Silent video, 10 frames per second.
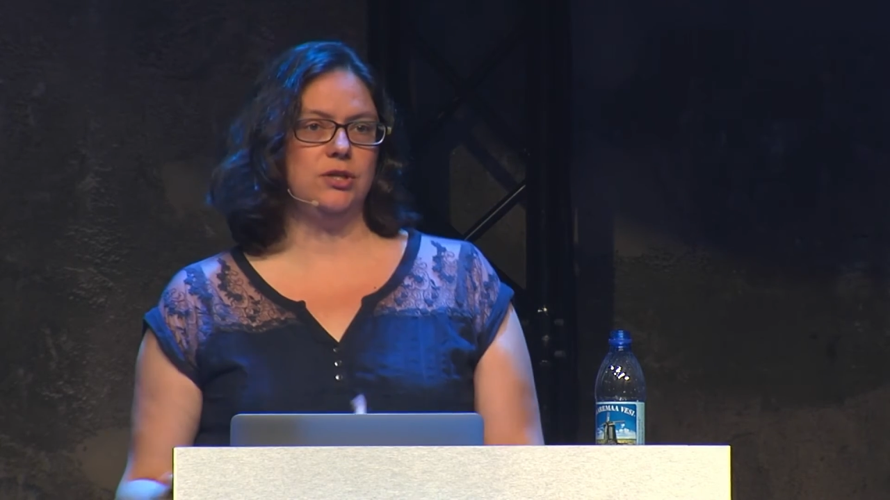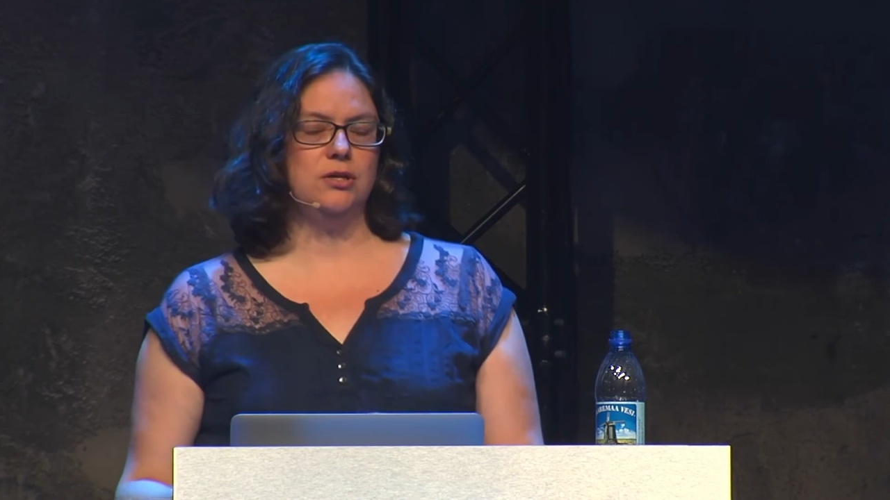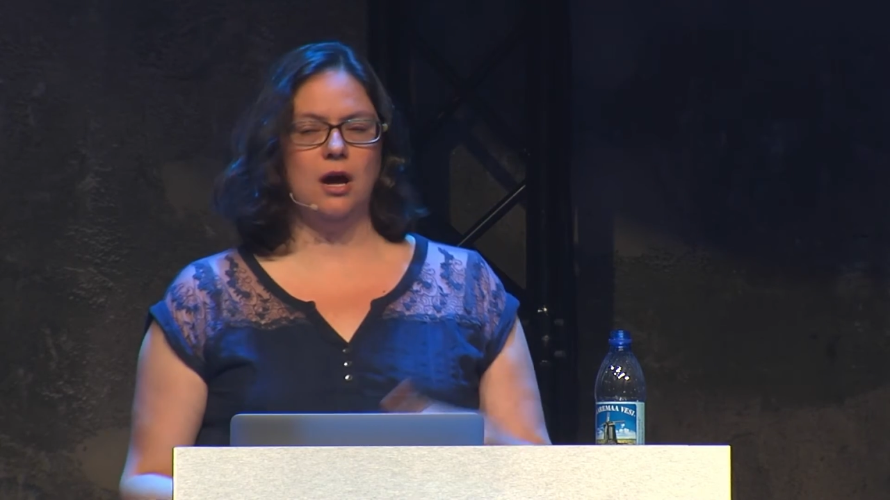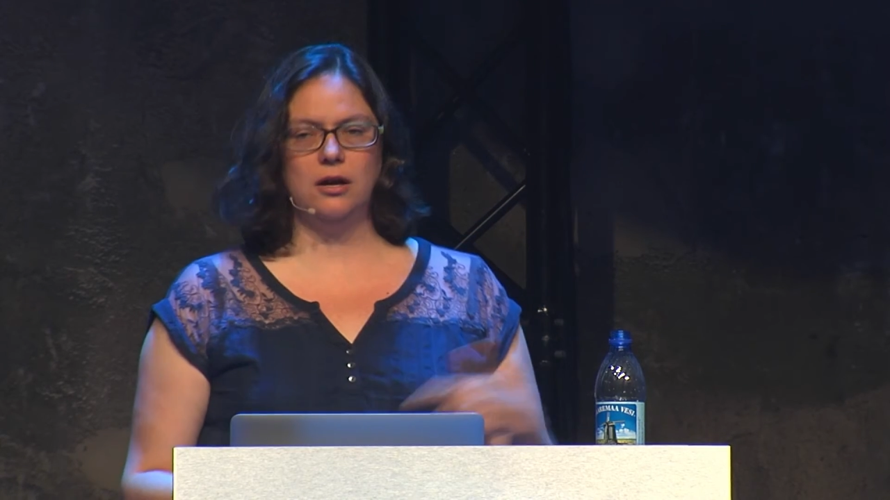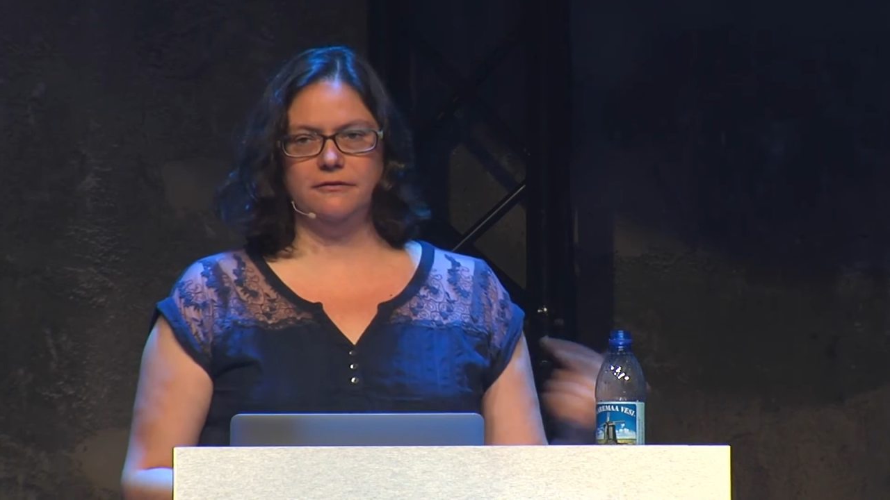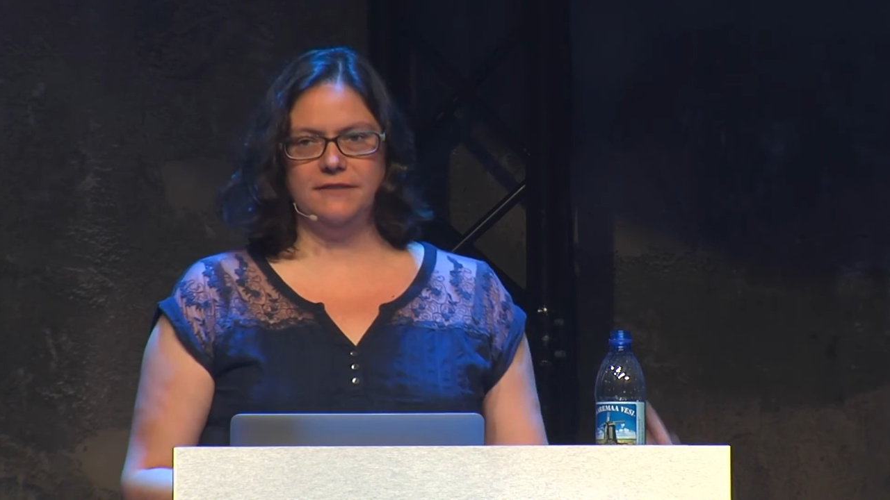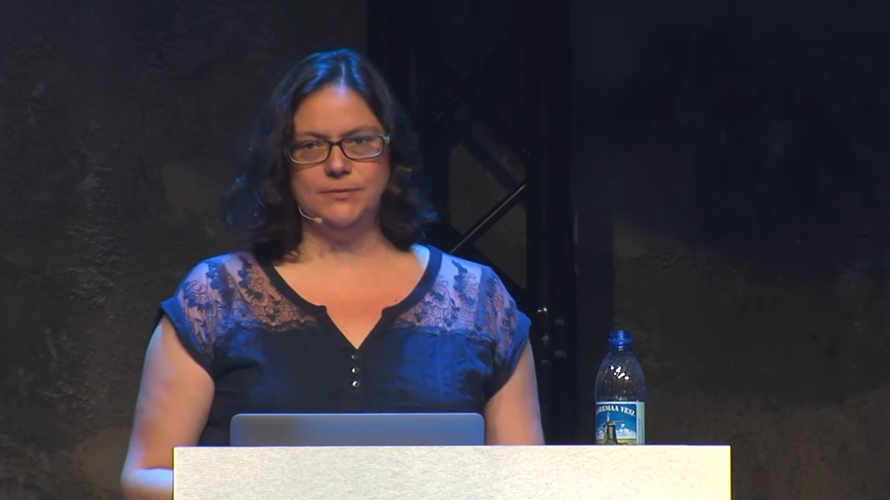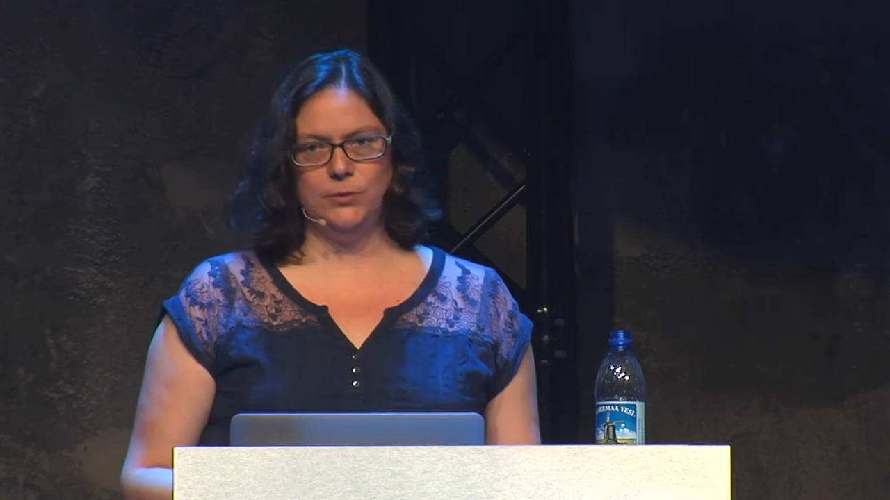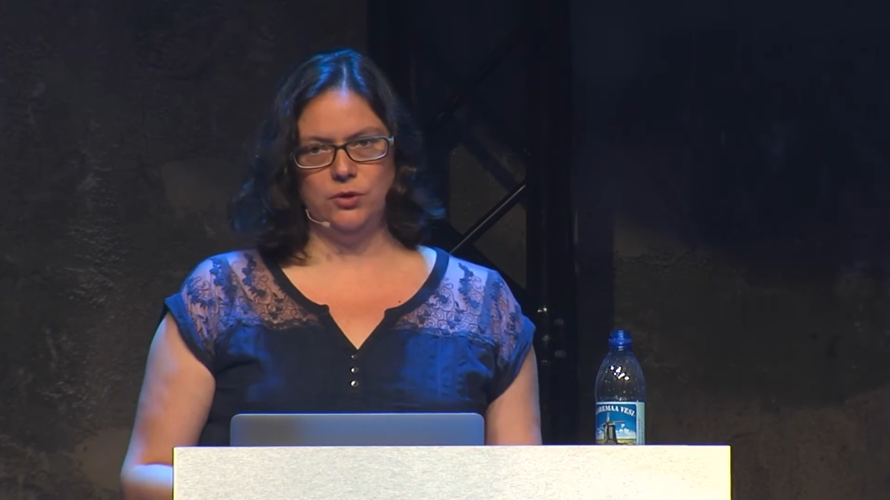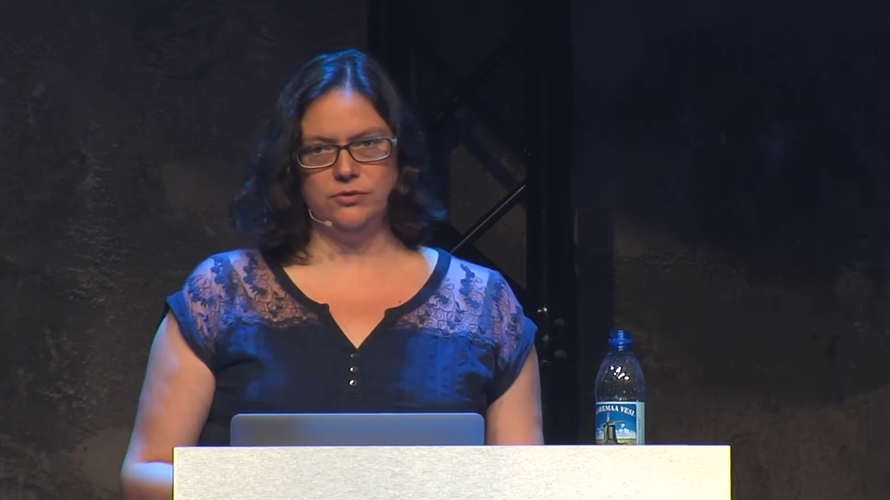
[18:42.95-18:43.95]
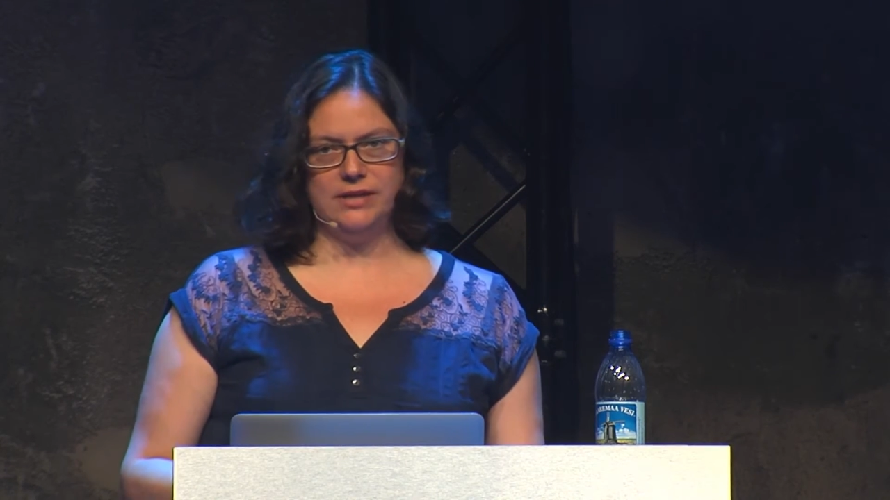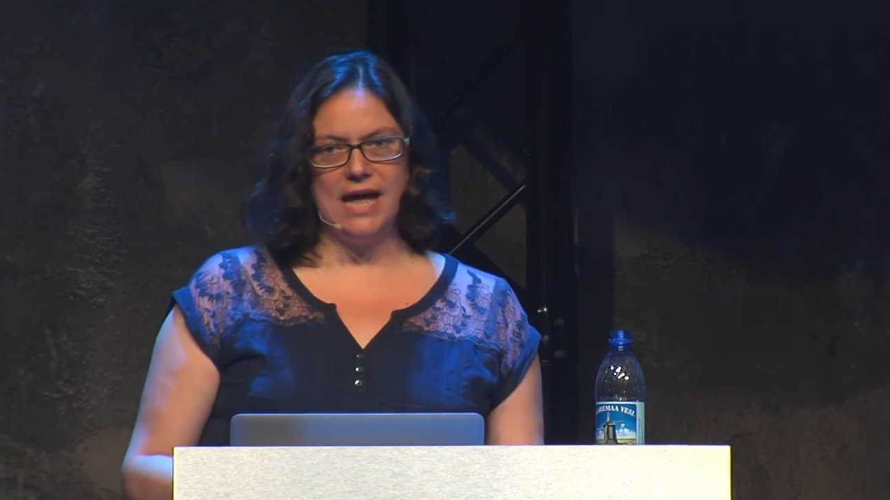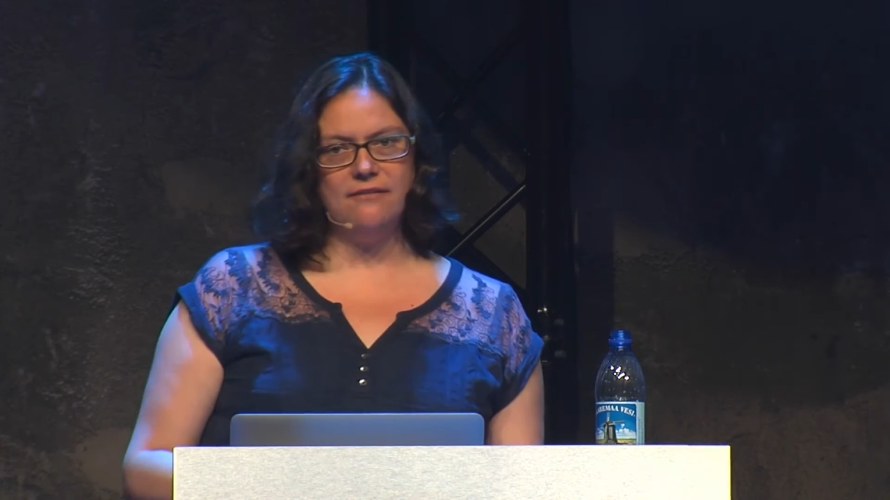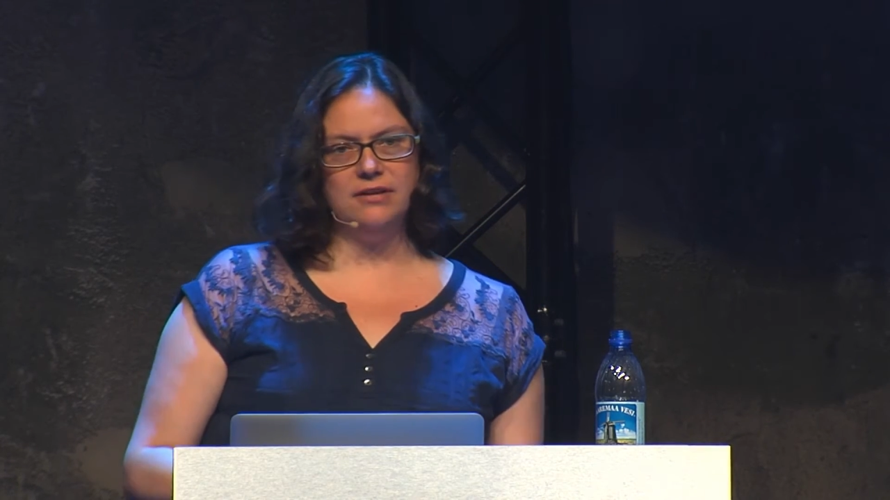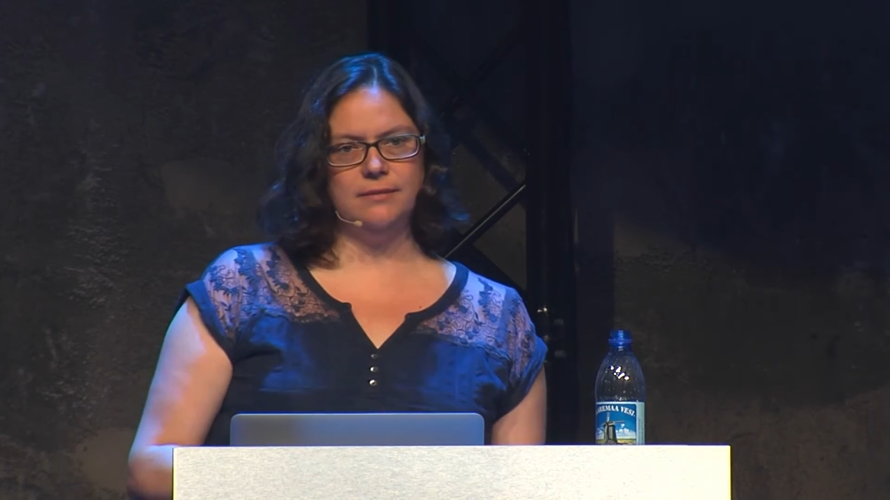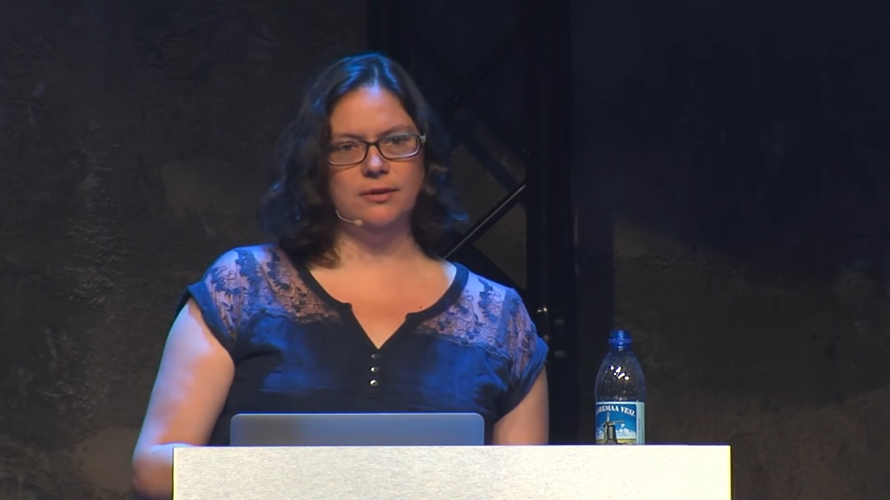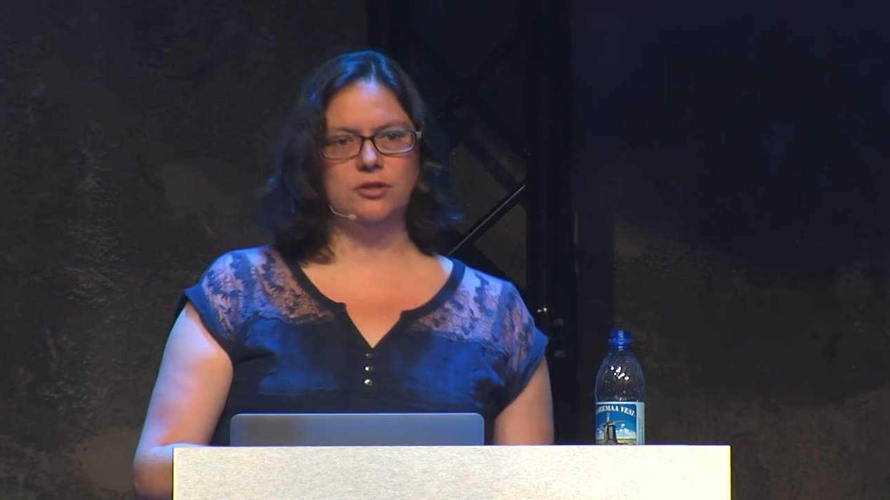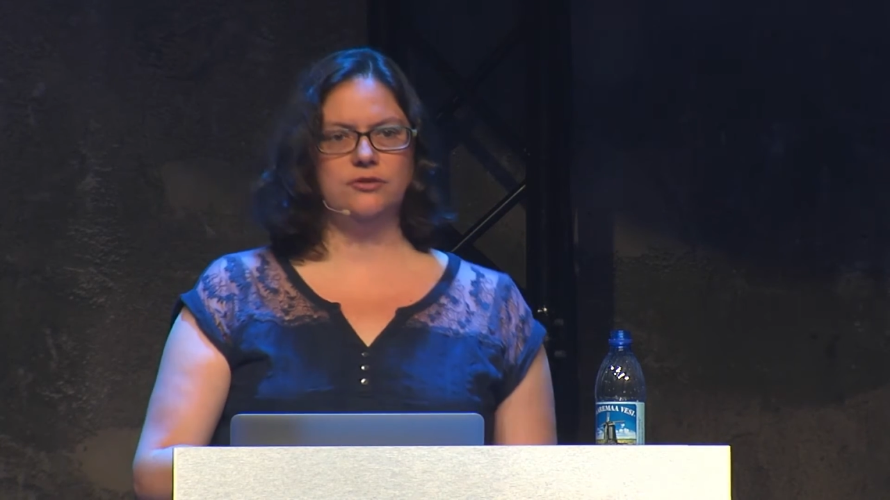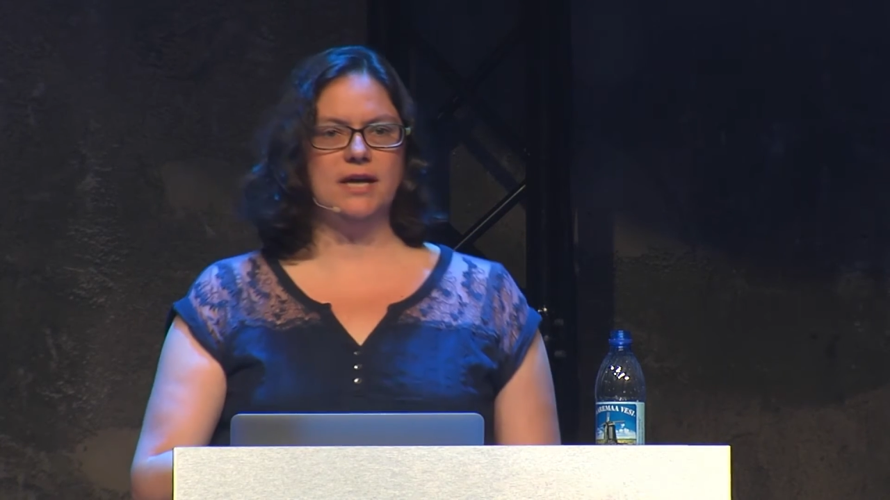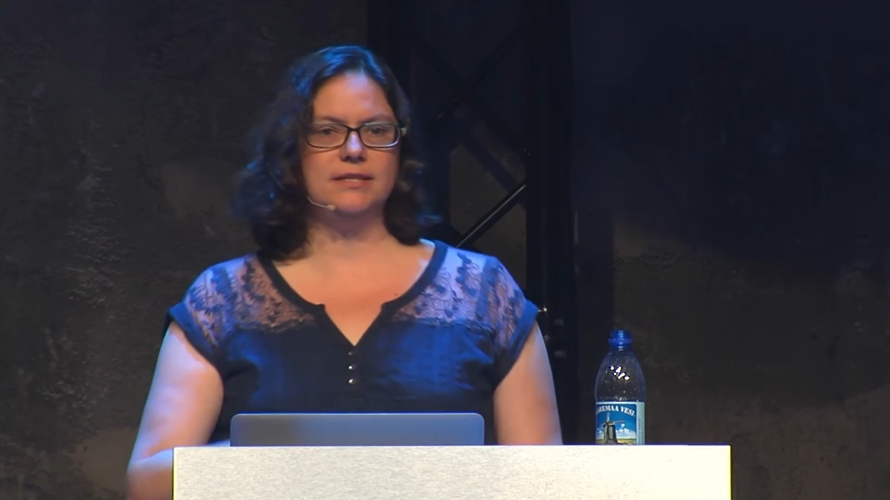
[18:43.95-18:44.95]
Not all Facebook users have an email
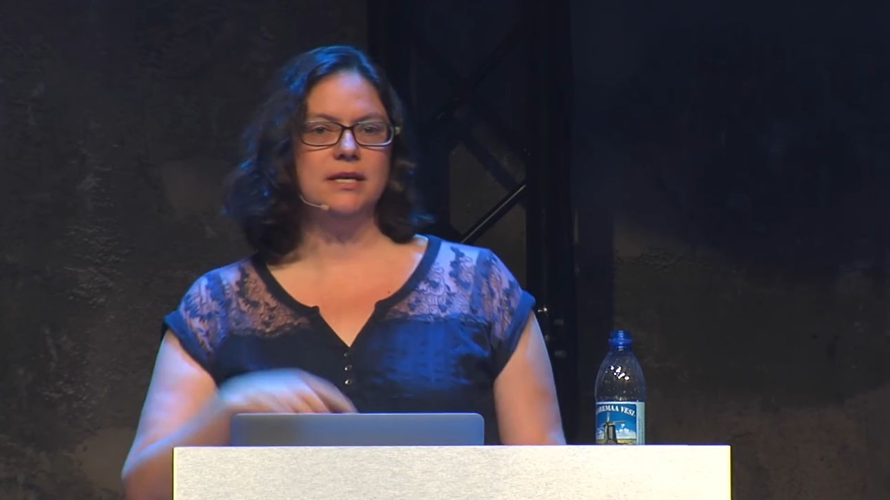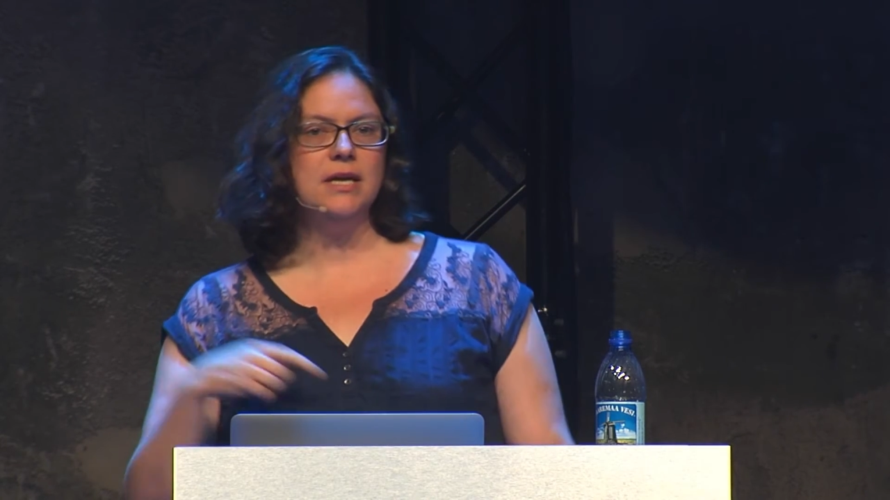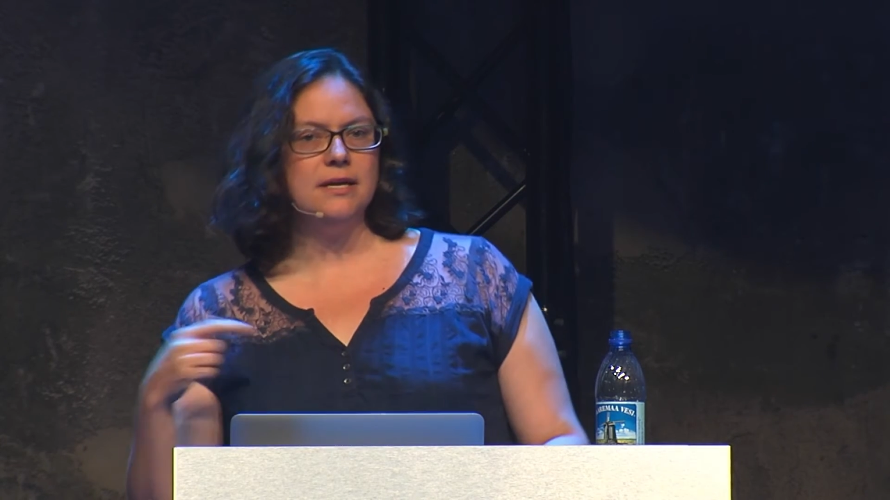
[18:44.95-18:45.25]
address.